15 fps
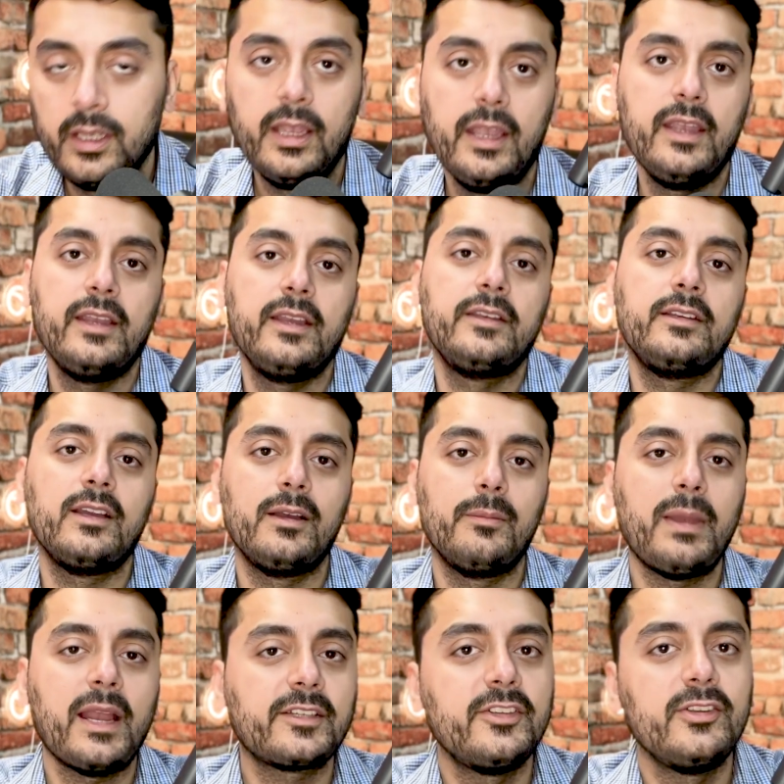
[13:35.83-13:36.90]
And
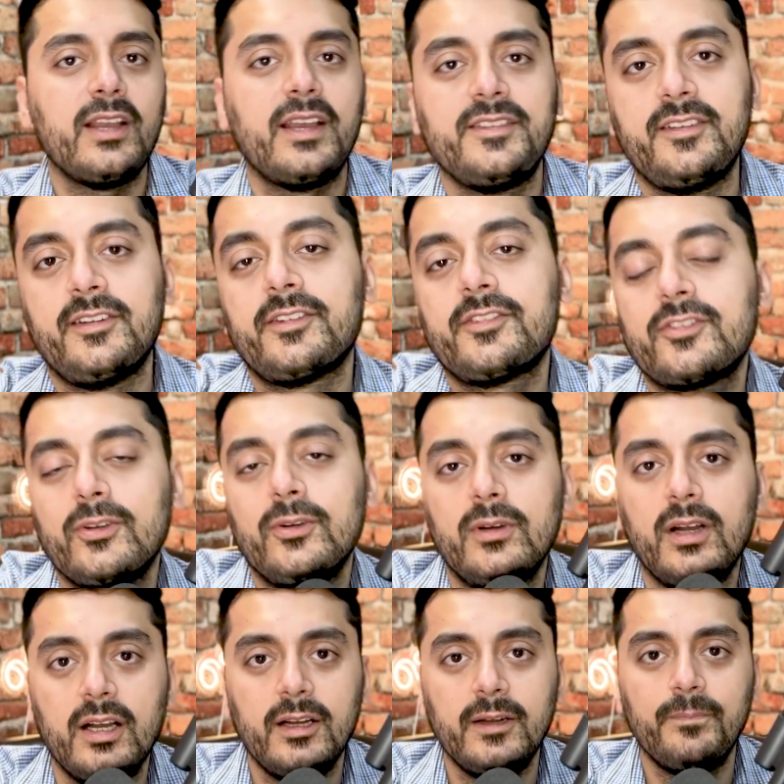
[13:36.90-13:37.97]
back to you guys here. So
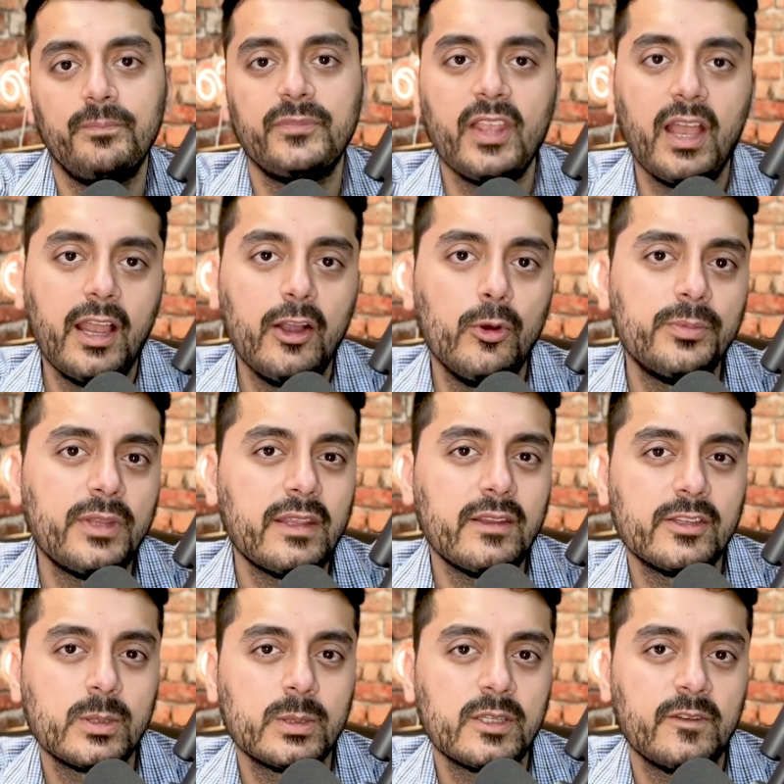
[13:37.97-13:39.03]
I hope that
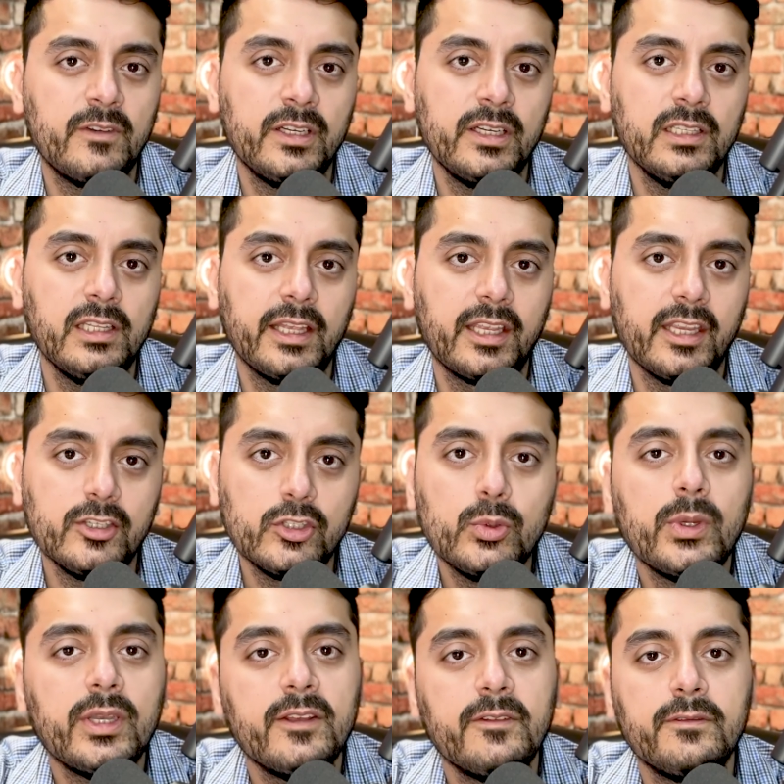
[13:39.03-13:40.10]
this was a very
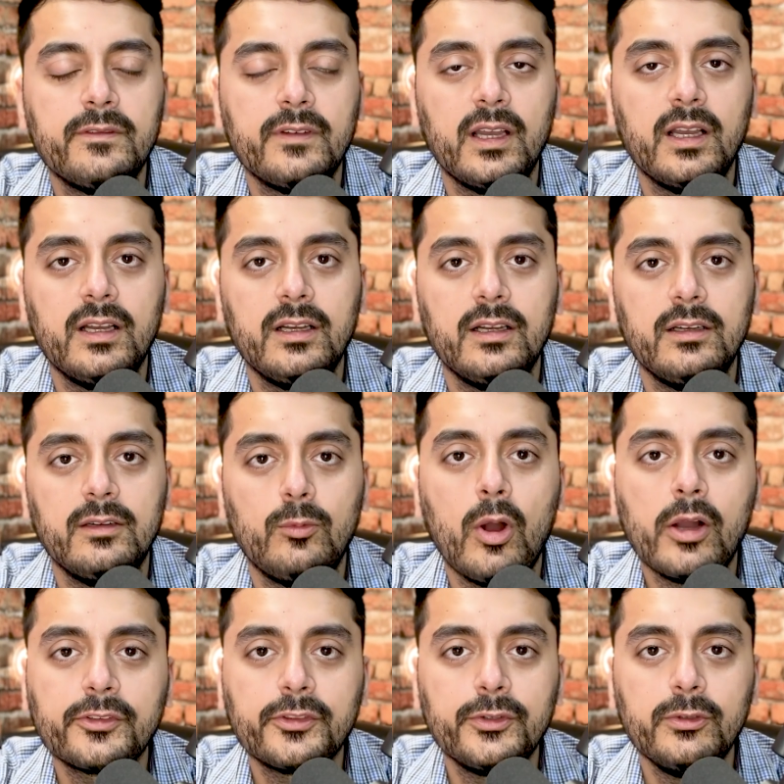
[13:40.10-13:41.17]
intuitive
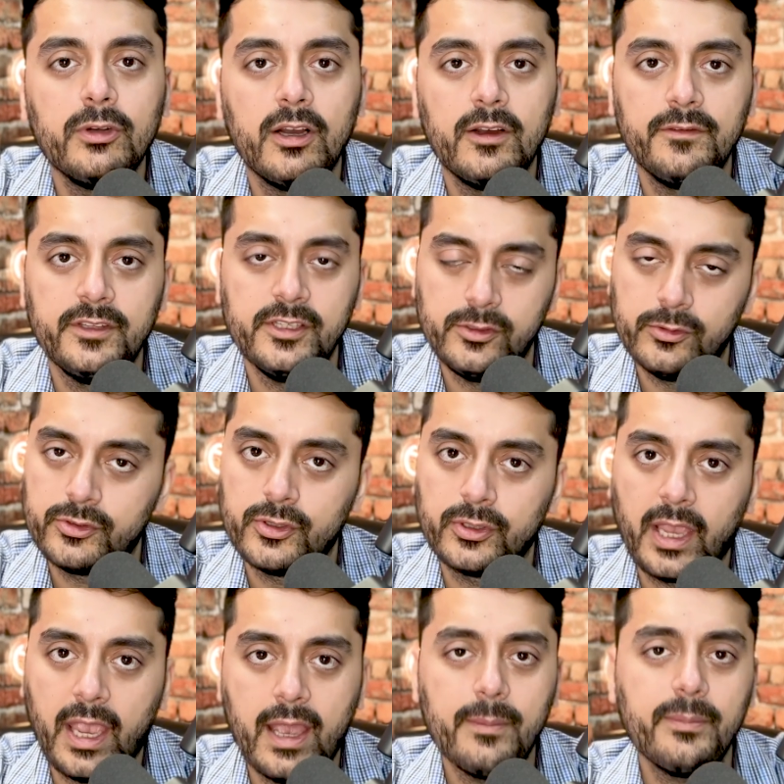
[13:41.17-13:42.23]
walkthrough of the
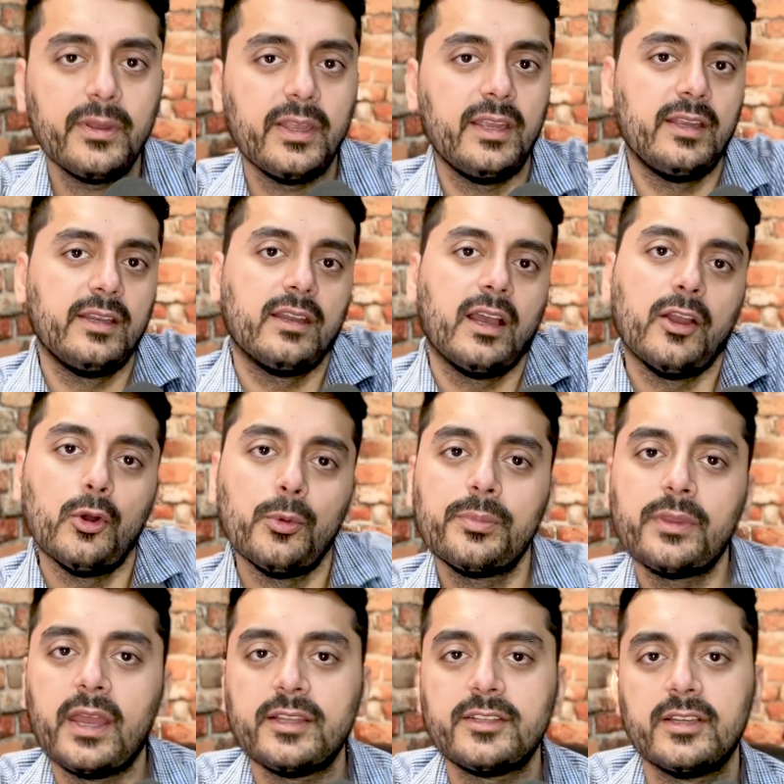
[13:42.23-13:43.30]
Nusuk app. And I hope
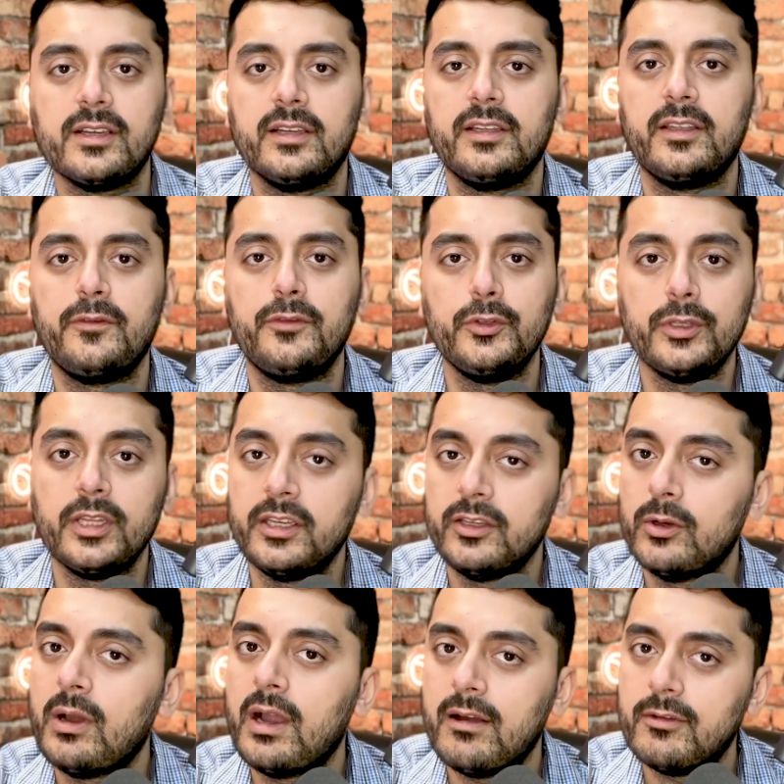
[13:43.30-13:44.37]
that if you didn't
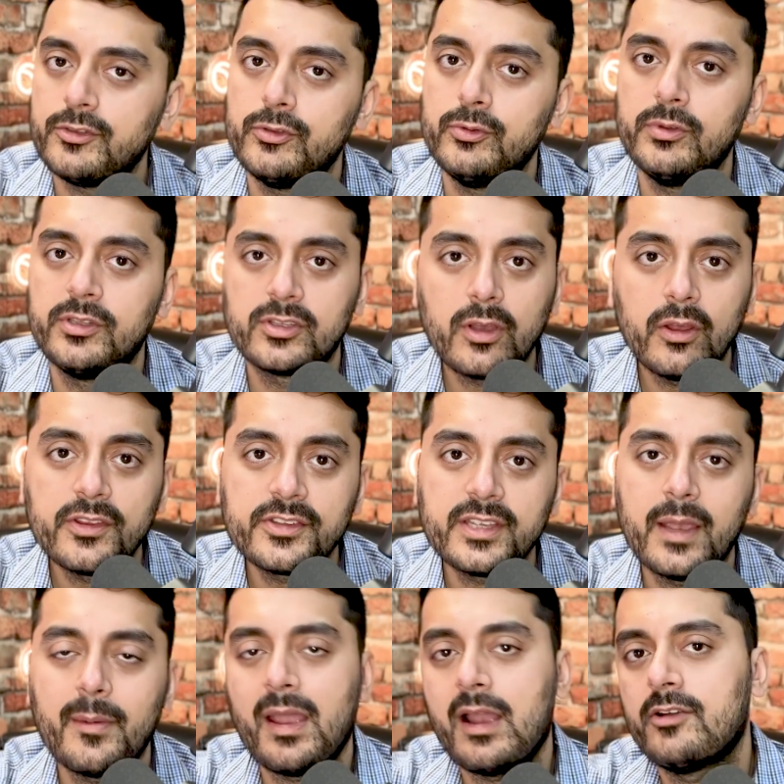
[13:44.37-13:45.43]
know how to install this
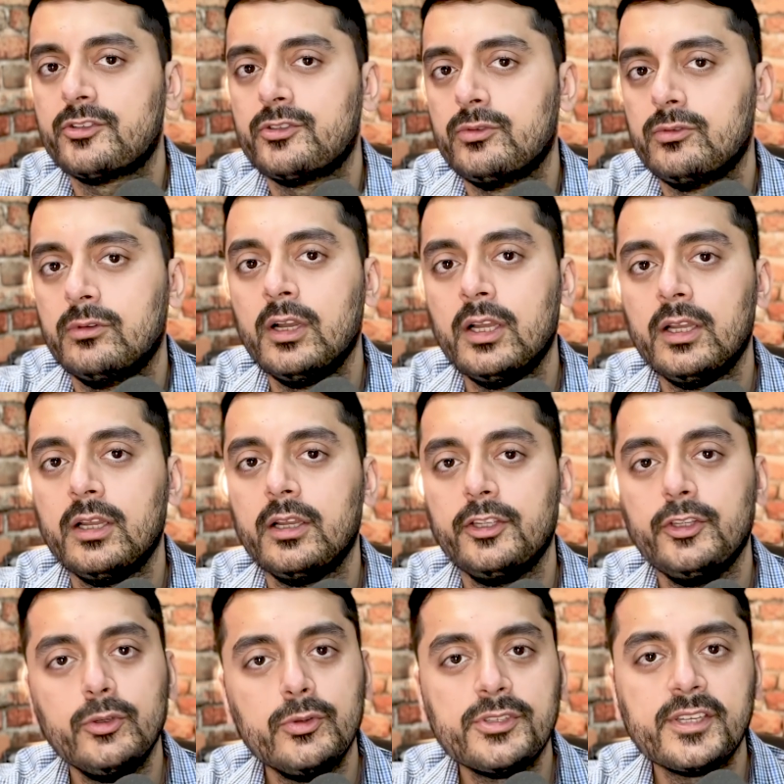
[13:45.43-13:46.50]
app, how to
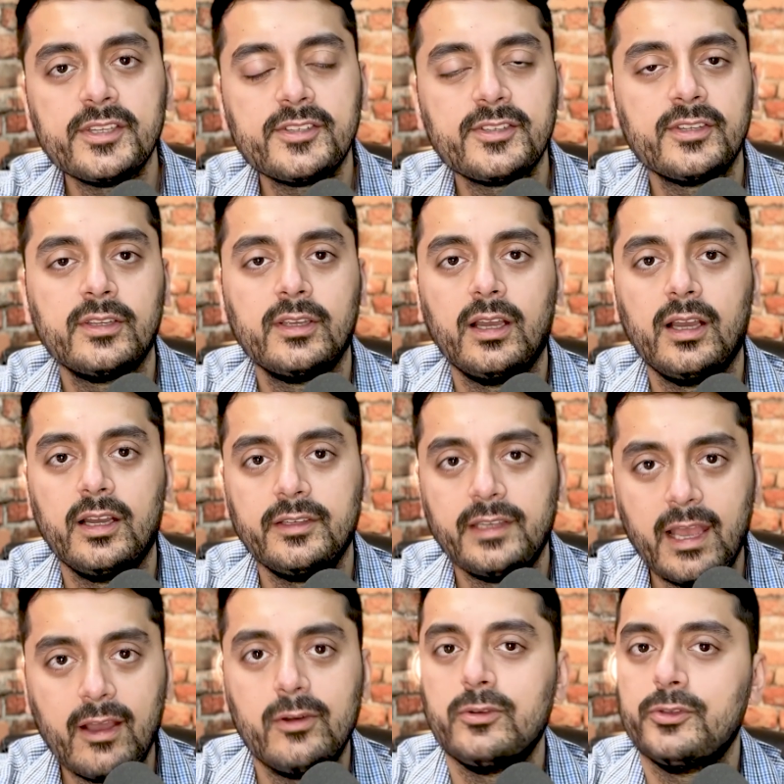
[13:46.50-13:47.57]
use it,
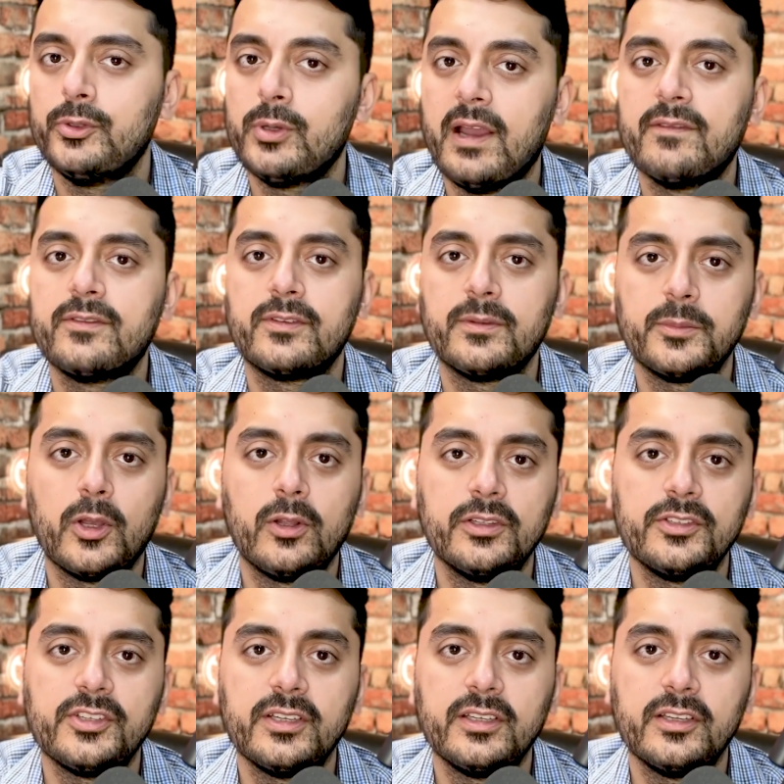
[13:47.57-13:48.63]
now you have some
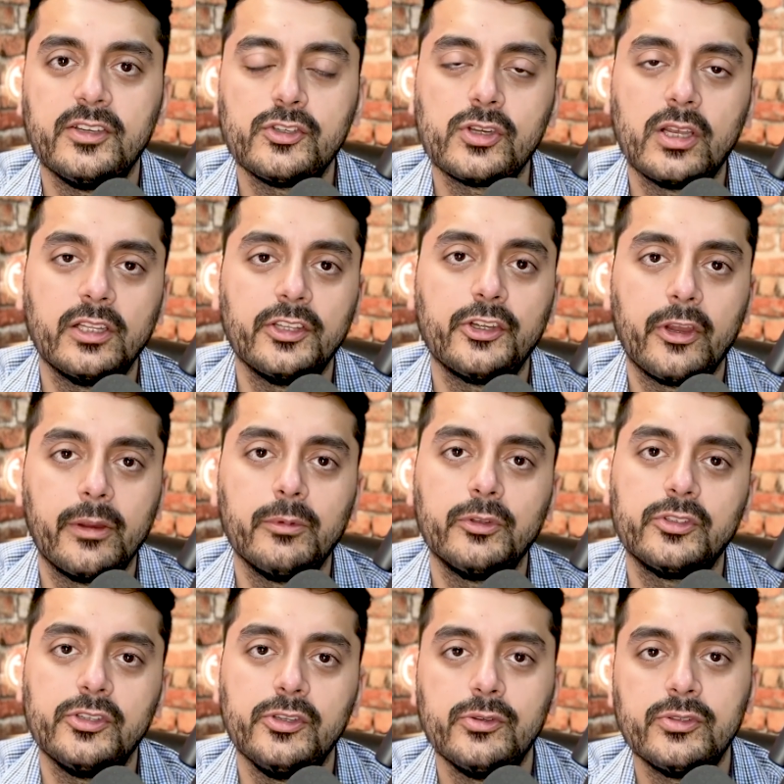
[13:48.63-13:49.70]
knowledge, and inshallah you're able
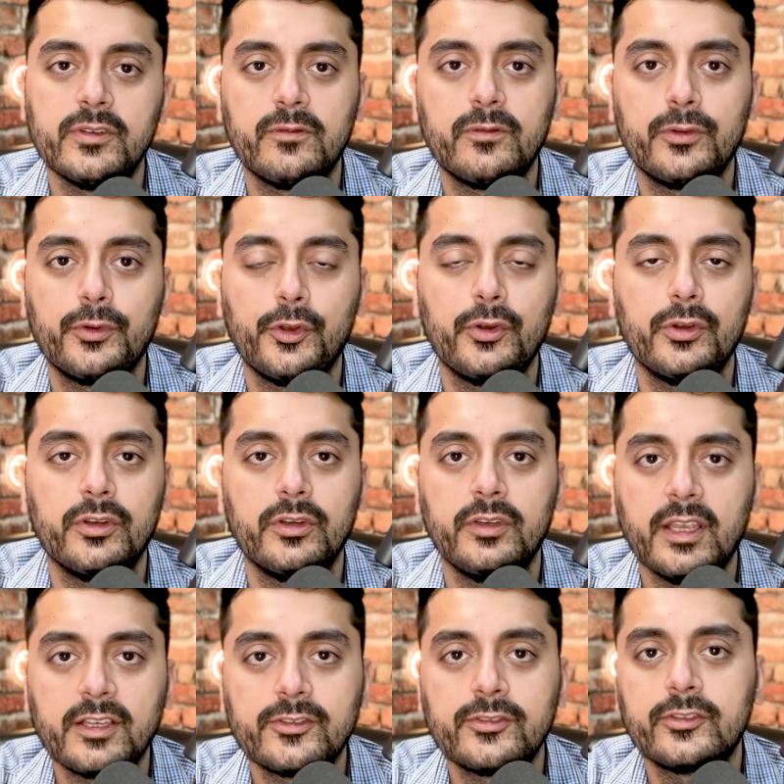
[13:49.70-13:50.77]
to use it for your
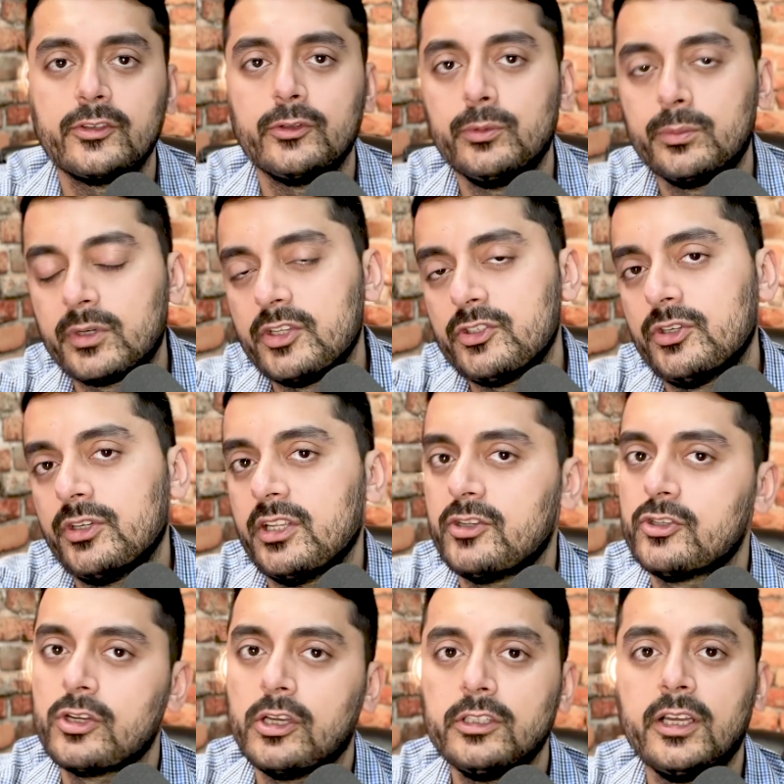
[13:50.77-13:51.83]
next Umrah journey,
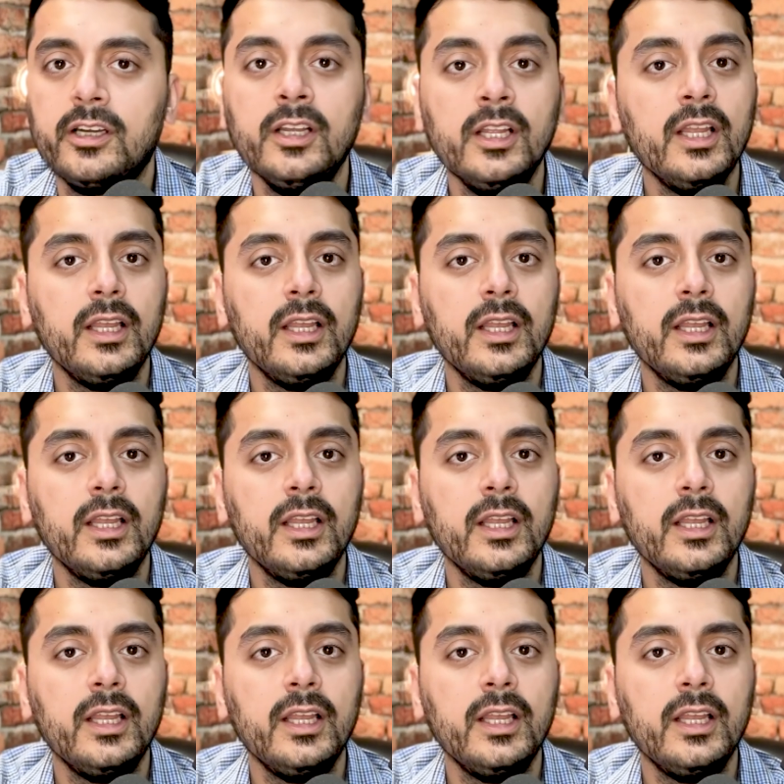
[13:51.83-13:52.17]
inshallah.